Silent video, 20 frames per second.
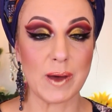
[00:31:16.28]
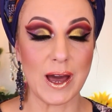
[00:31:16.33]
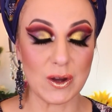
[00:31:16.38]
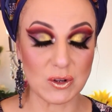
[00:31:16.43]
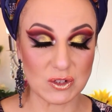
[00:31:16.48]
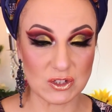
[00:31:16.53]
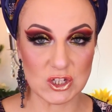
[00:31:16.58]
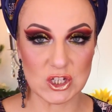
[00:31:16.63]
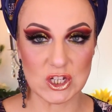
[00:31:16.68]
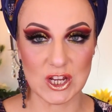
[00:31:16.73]

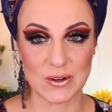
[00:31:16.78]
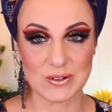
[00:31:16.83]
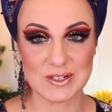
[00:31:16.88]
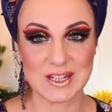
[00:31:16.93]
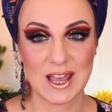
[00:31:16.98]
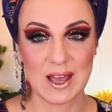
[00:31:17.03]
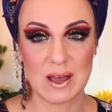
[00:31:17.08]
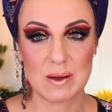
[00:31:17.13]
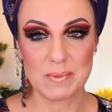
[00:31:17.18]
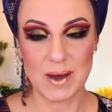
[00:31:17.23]
Pout and
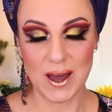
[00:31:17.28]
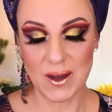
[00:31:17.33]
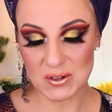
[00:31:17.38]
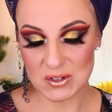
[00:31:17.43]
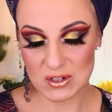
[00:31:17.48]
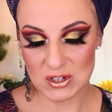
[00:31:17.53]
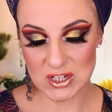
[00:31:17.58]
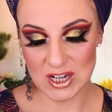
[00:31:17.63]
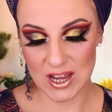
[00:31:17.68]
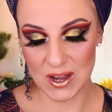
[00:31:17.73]
Shout.
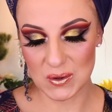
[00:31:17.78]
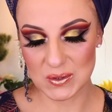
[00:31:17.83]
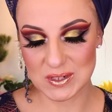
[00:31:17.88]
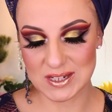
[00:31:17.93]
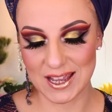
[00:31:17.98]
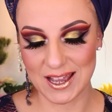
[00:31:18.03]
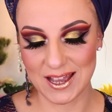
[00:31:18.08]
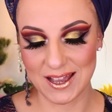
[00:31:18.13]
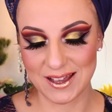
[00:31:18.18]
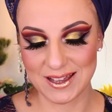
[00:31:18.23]
Pout and Shout
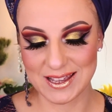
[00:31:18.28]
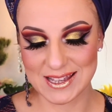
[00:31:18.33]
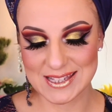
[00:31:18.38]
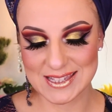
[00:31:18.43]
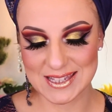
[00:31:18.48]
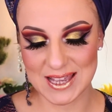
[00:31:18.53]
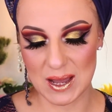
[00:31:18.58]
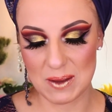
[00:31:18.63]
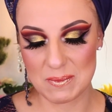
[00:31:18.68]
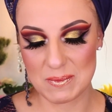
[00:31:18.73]

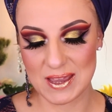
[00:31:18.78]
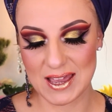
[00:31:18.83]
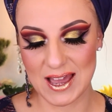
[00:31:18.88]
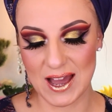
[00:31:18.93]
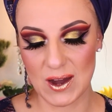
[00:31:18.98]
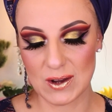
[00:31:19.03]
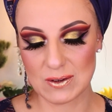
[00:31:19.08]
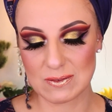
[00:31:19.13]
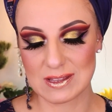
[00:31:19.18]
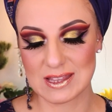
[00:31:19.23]
is coming
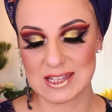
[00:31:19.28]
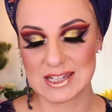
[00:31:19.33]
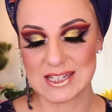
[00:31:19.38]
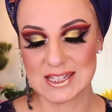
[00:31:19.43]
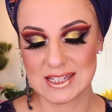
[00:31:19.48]
out with the